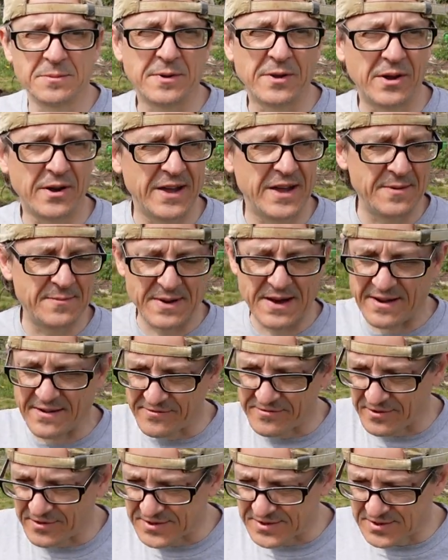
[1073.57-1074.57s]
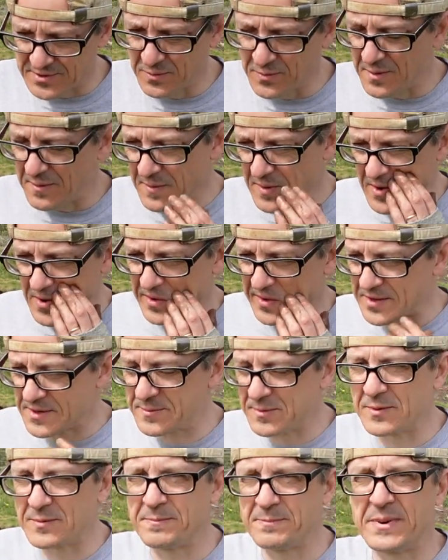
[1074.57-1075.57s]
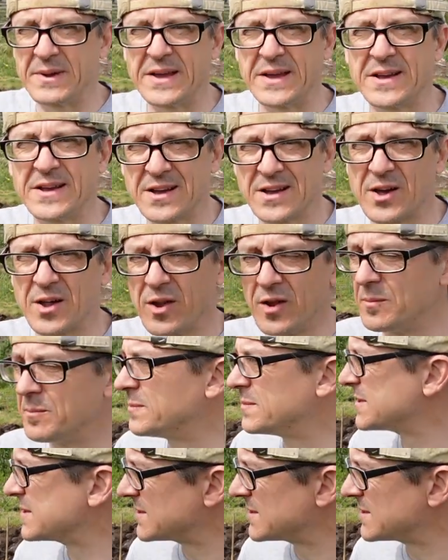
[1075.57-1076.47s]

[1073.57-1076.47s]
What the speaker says: had got hit by frost, some were moldy, but big clumps.